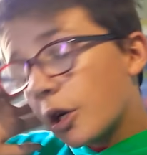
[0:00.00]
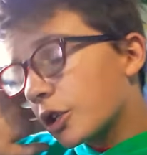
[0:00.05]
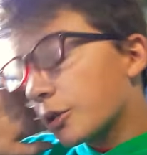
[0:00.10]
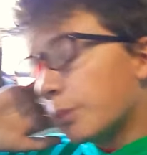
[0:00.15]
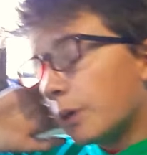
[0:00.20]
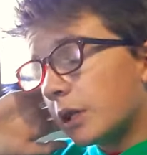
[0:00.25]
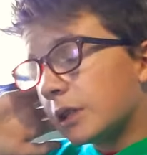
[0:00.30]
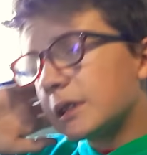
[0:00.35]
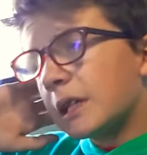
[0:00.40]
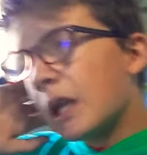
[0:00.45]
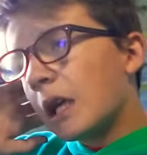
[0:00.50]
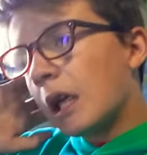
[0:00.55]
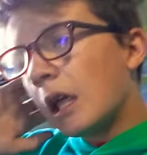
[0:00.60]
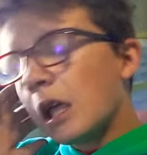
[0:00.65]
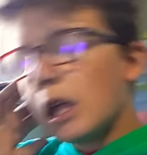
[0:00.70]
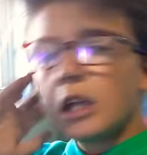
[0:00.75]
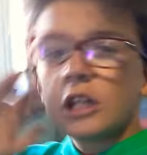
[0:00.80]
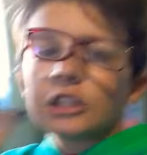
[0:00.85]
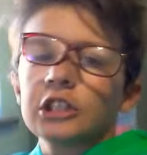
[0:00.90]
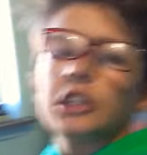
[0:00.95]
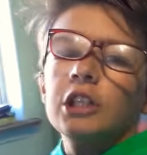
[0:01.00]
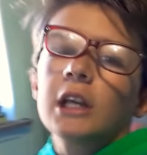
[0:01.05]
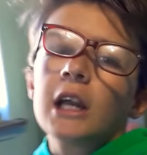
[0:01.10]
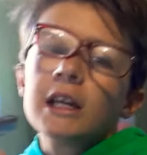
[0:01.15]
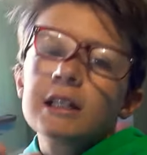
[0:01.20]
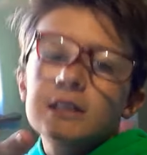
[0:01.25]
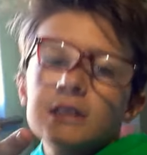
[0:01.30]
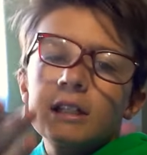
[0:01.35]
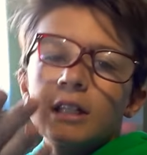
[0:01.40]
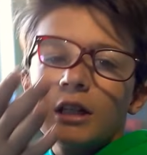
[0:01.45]
marshmallows so you
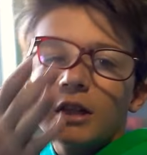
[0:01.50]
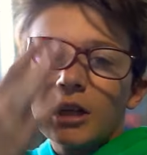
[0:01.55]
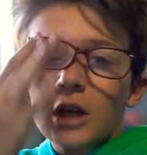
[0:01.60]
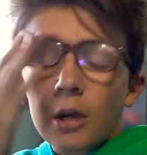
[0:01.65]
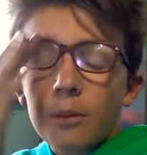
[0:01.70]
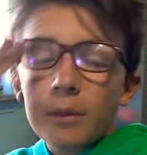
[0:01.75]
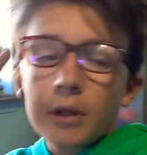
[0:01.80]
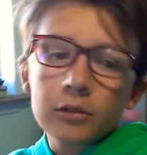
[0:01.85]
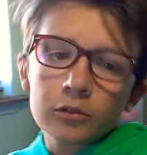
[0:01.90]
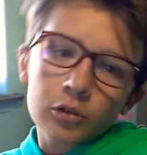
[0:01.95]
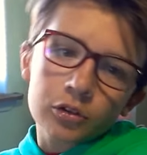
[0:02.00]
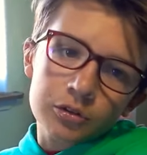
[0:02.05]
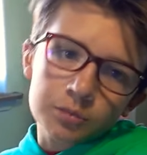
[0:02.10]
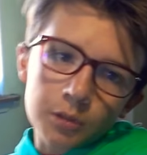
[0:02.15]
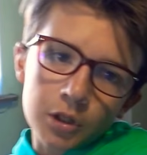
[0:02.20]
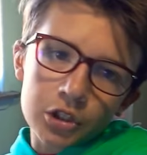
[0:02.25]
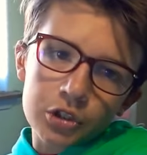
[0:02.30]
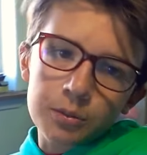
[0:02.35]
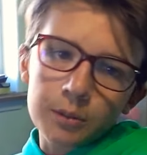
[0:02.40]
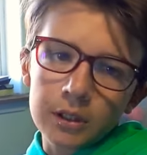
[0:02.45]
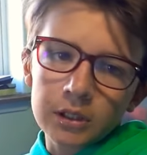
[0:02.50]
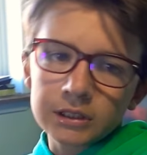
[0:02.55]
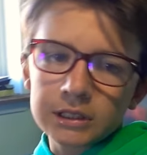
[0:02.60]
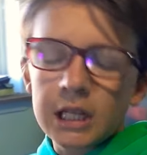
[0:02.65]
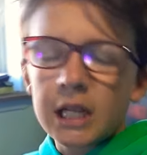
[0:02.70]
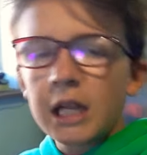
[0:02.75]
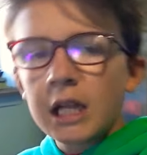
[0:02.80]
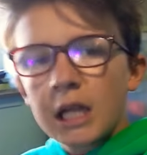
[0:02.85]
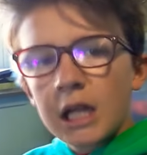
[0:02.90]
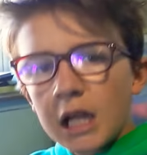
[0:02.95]
guys can come and roast marshmallows.
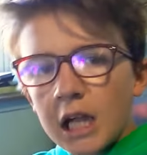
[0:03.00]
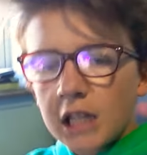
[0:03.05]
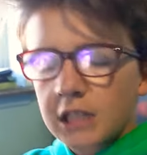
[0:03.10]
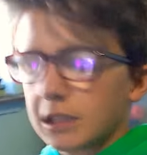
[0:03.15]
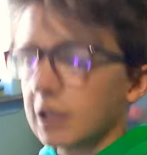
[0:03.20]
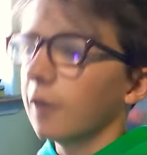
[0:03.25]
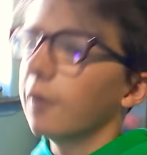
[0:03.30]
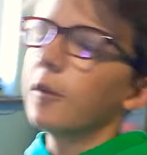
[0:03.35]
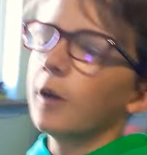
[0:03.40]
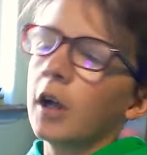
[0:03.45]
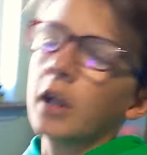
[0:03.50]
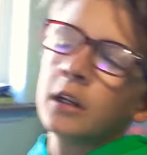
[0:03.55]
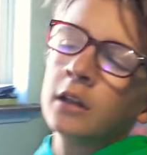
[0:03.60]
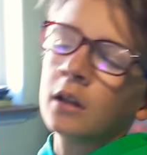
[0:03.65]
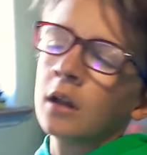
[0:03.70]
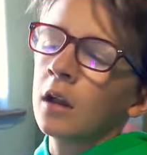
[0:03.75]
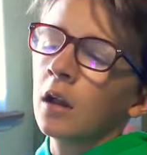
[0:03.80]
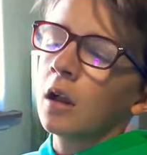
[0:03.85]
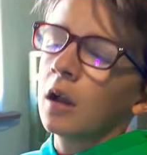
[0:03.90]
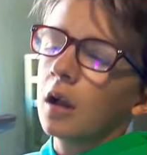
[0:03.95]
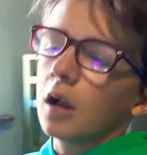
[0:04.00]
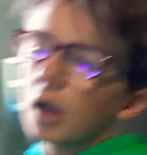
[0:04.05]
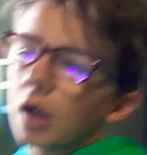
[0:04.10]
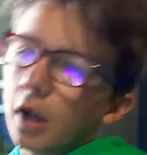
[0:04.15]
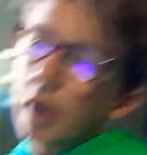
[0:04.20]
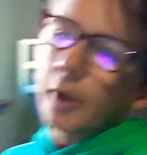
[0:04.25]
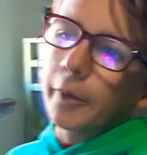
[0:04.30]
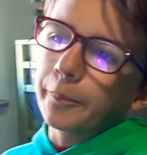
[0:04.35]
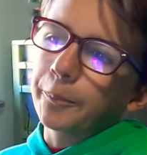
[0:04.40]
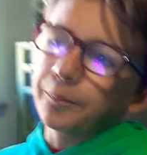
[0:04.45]
It's so fun.
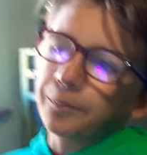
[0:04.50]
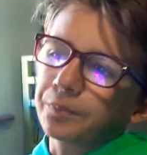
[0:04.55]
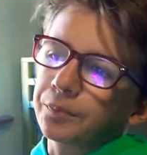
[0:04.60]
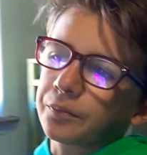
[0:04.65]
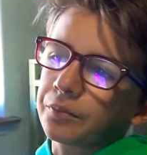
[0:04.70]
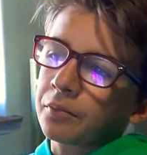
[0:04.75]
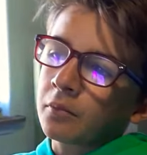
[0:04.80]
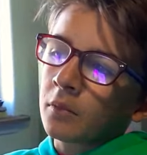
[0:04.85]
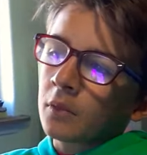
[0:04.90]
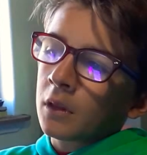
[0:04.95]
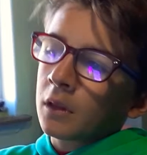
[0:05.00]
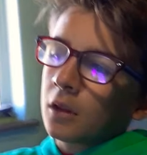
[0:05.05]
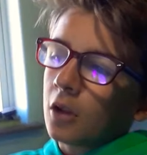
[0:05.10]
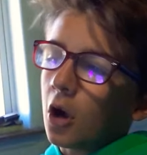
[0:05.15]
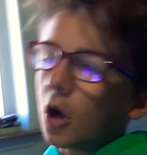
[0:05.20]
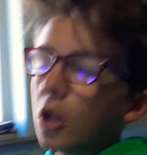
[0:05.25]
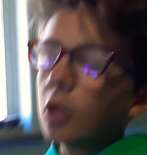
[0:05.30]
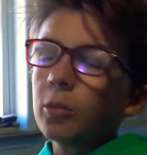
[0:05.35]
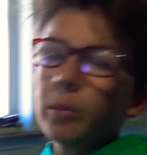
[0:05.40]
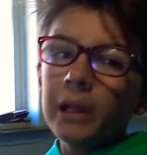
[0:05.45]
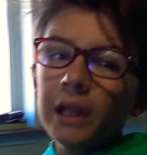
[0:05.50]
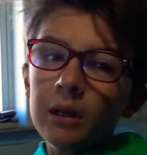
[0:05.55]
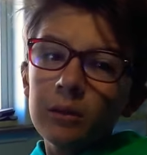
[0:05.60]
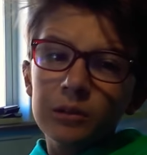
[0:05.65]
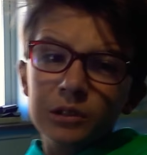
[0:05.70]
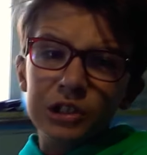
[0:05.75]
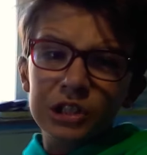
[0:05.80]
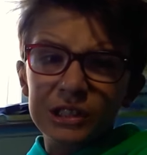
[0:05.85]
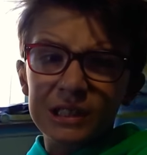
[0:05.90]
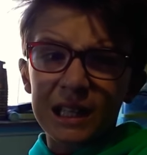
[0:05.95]
Um, Halloween,
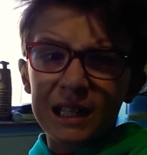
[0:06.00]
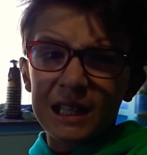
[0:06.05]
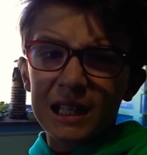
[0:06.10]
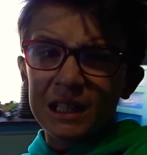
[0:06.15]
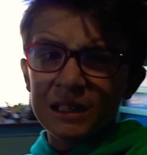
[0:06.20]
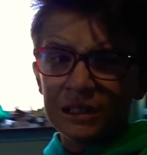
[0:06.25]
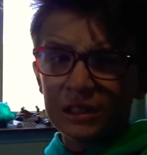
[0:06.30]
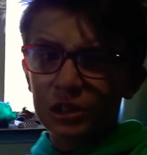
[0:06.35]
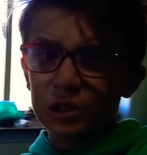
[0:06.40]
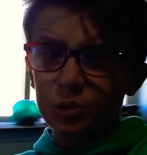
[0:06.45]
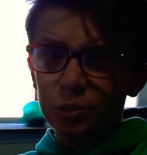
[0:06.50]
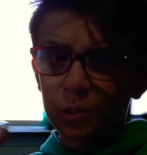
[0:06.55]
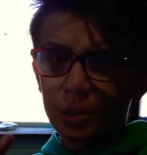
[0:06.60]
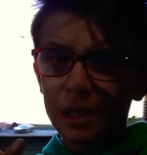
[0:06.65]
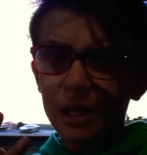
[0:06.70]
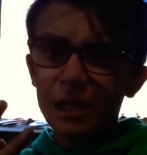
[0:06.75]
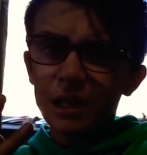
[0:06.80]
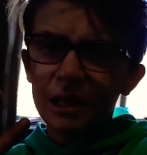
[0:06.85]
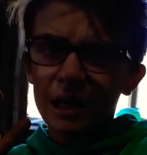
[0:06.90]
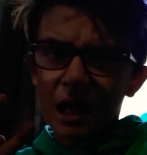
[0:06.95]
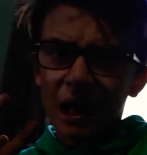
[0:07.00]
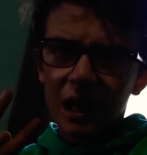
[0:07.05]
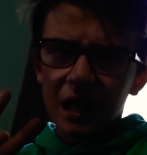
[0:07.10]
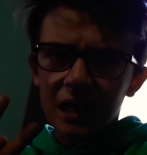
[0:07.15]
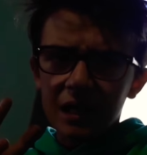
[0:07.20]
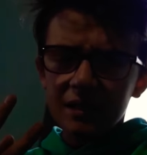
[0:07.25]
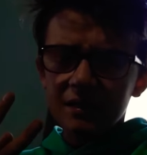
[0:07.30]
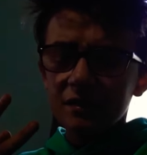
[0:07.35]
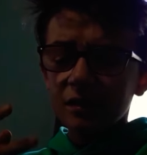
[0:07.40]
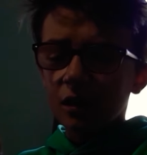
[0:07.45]
which is like in three
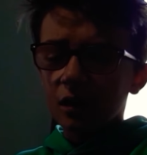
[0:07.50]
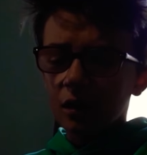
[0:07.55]
days,